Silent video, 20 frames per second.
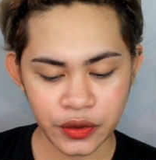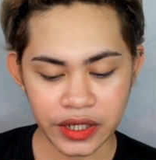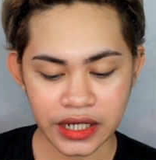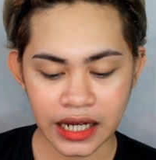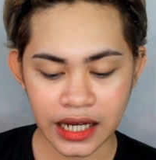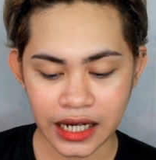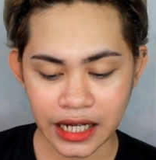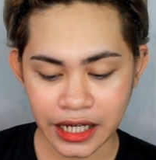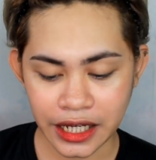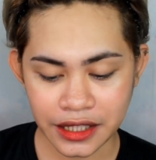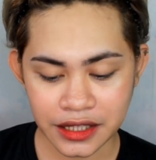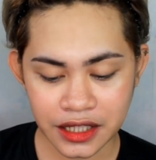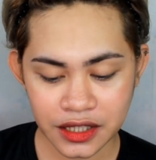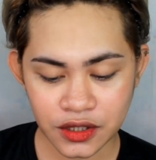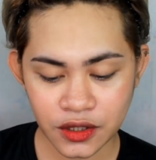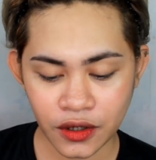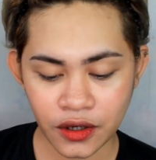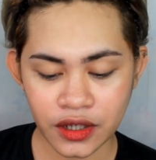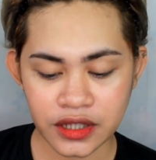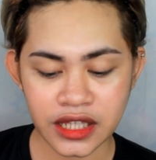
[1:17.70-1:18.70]
ang nakalagay
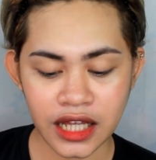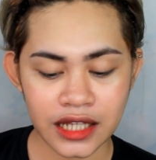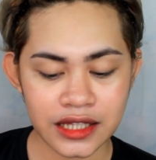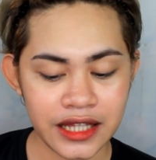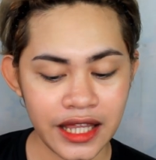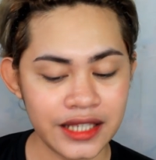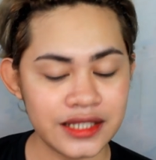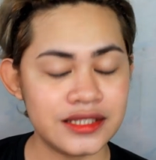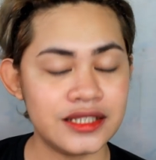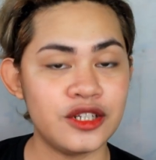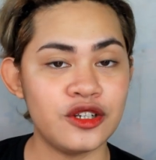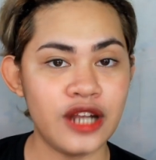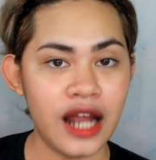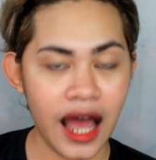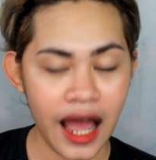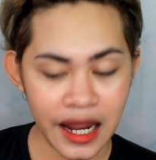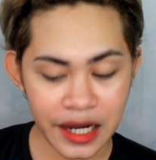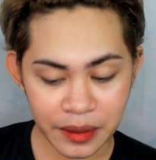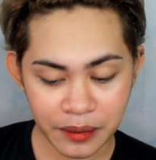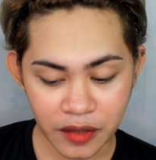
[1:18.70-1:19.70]
dito, not tested on
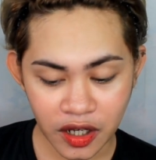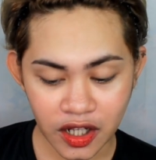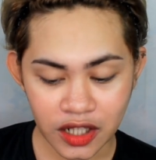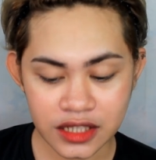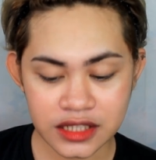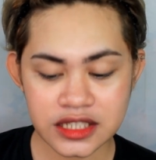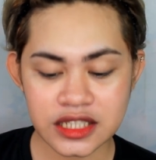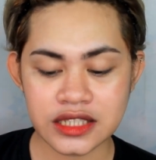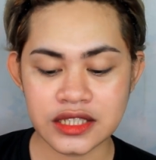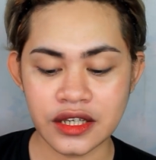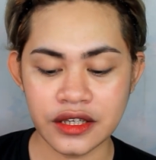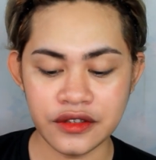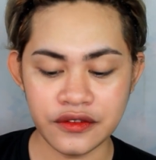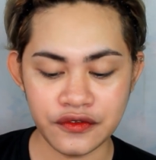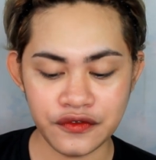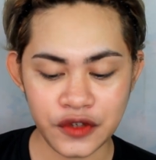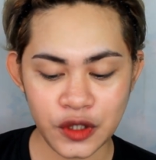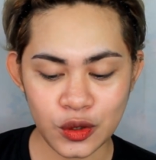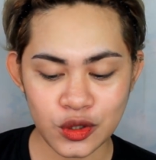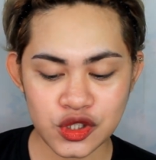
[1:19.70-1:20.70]
animals,
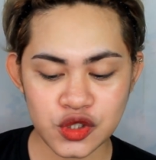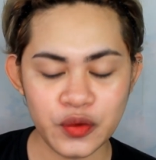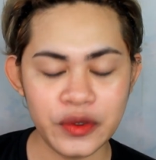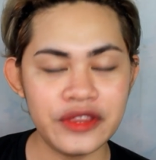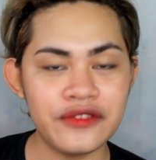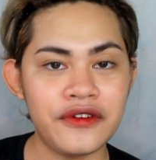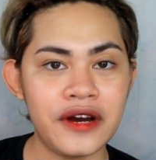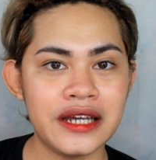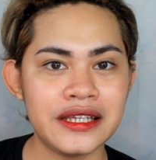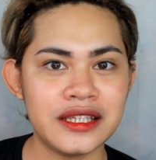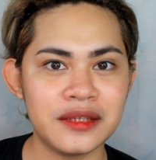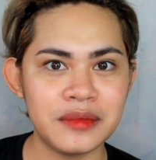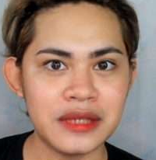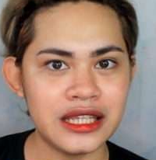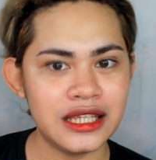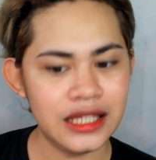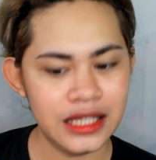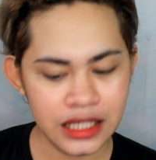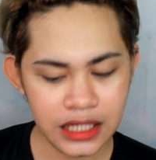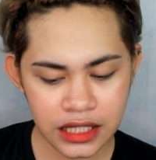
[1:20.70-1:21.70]
infused with
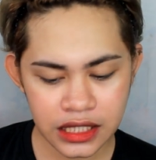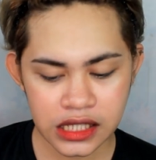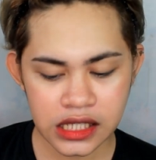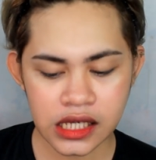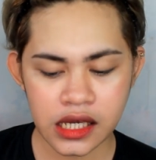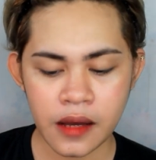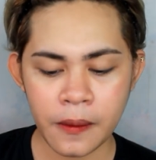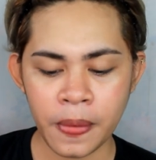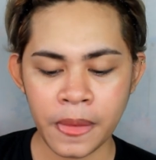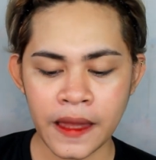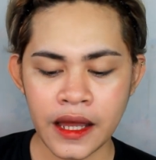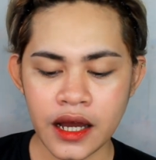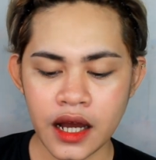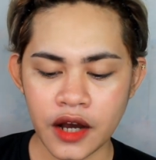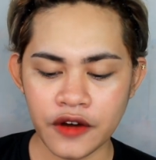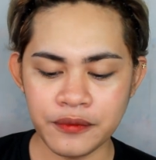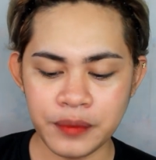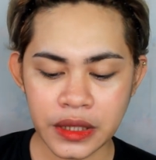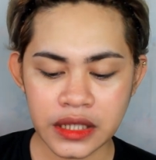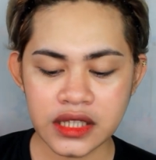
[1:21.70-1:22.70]
vitamin E,
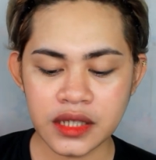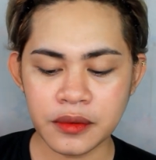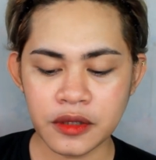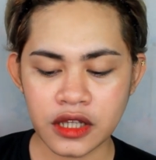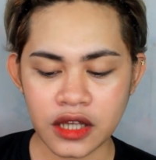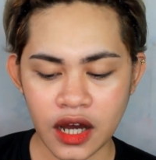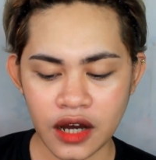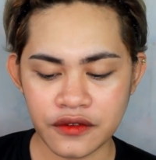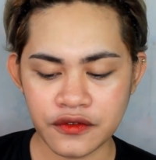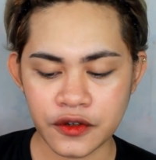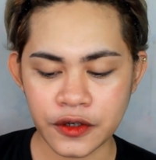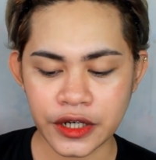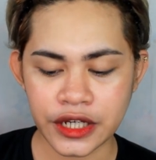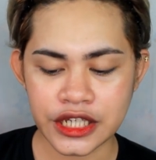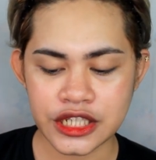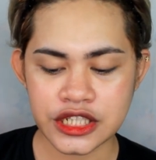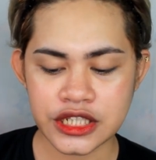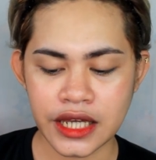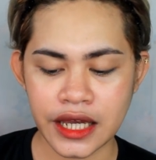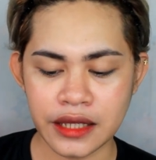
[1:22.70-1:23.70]
buildable
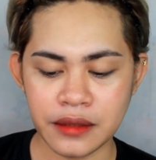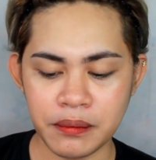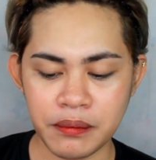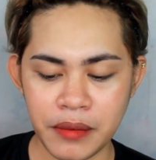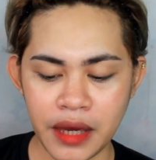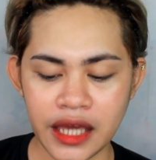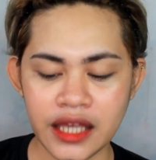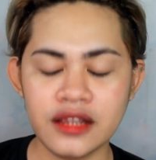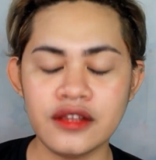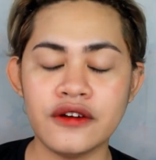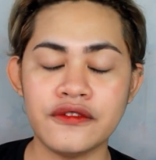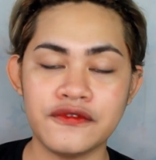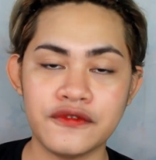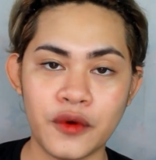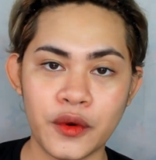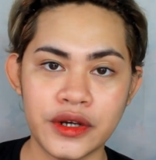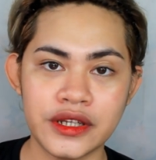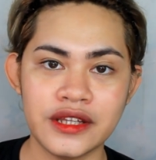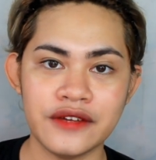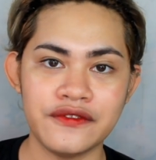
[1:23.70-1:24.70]
coverage and made
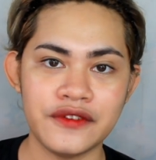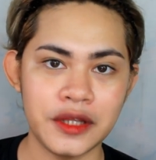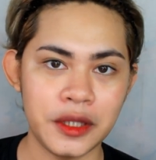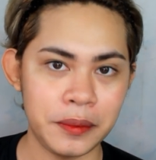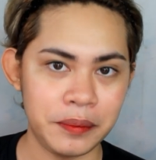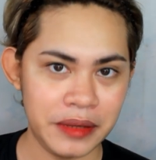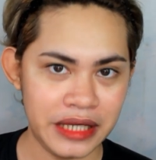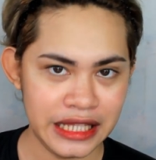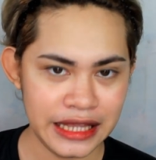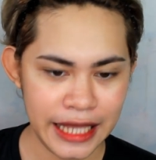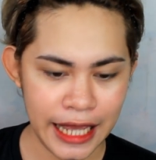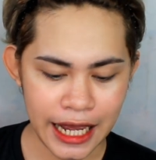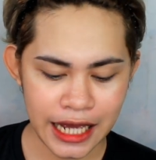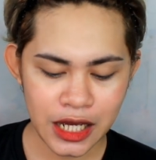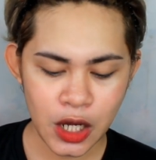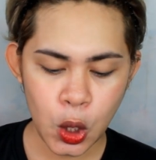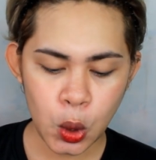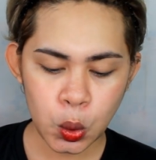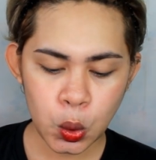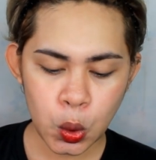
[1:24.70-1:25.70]
for the Filipina.
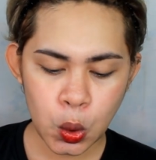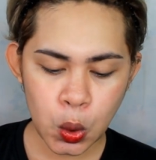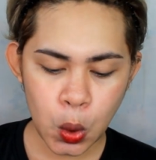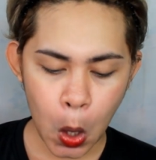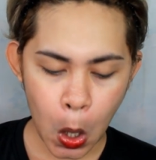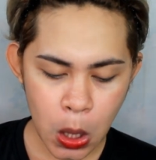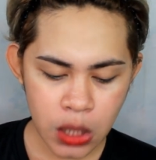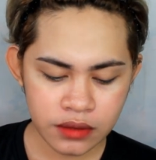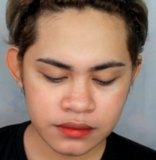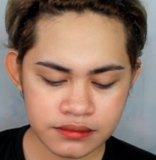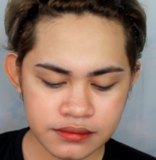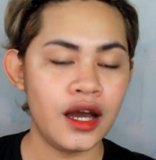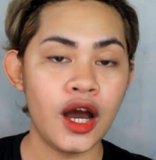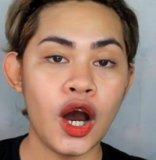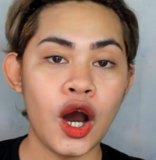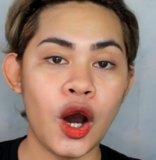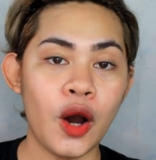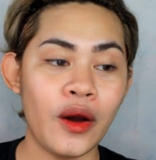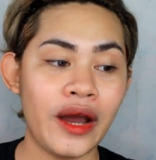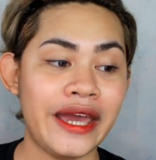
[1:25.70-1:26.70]

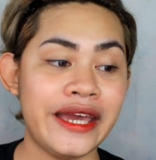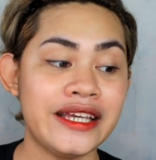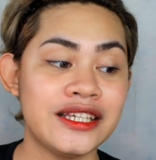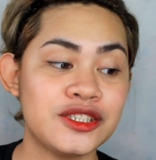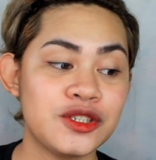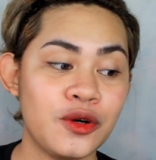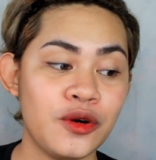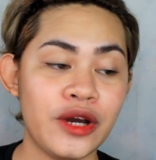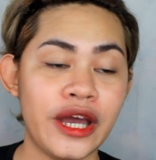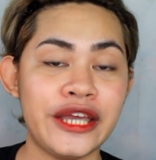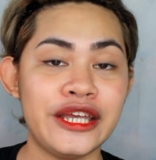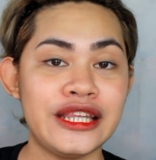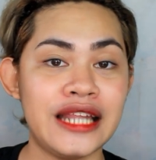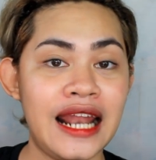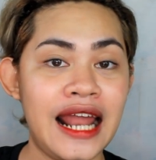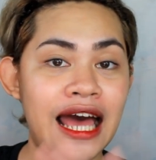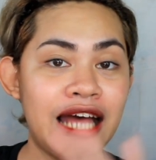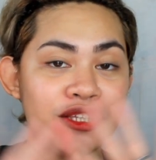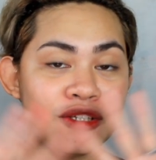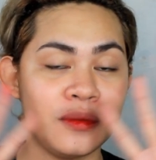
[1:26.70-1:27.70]
Okay, so ayun
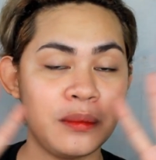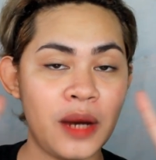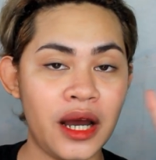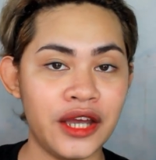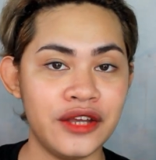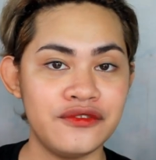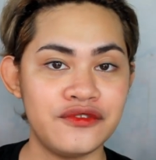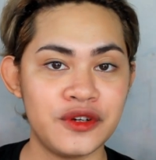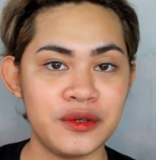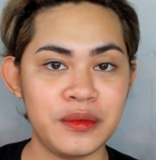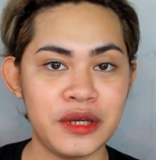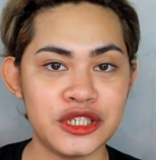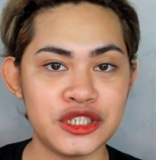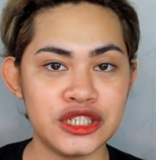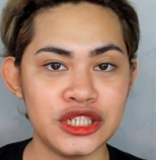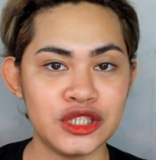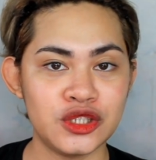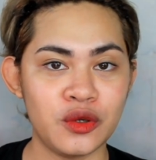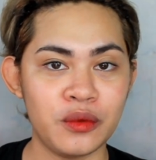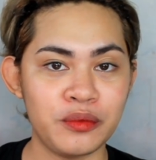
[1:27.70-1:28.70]
na lahat yung mga
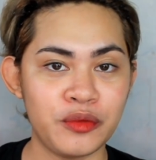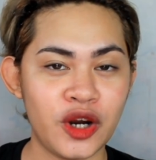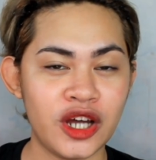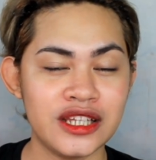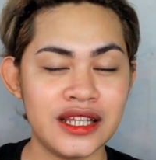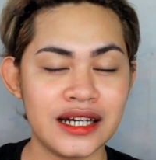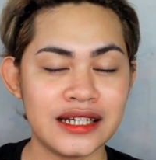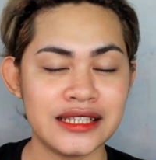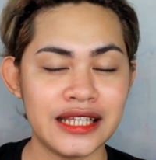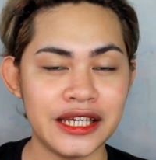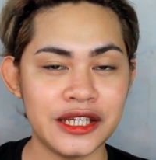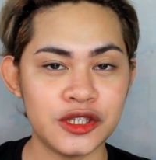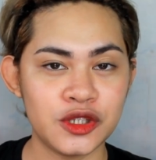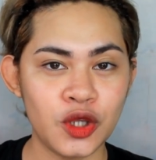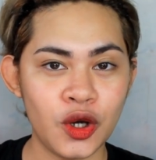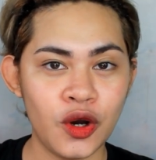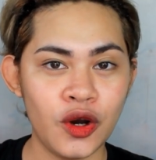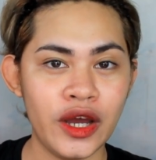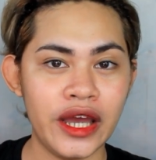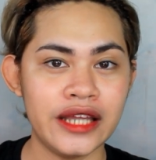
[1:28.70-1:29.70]
information itong product na
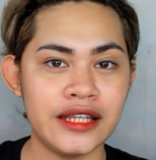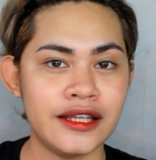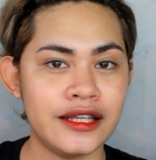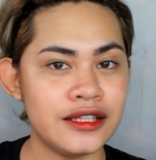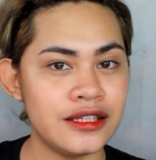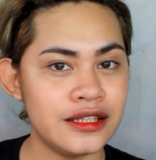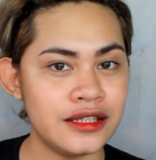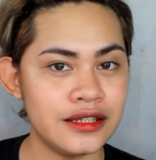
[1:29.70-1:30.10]
ito. And then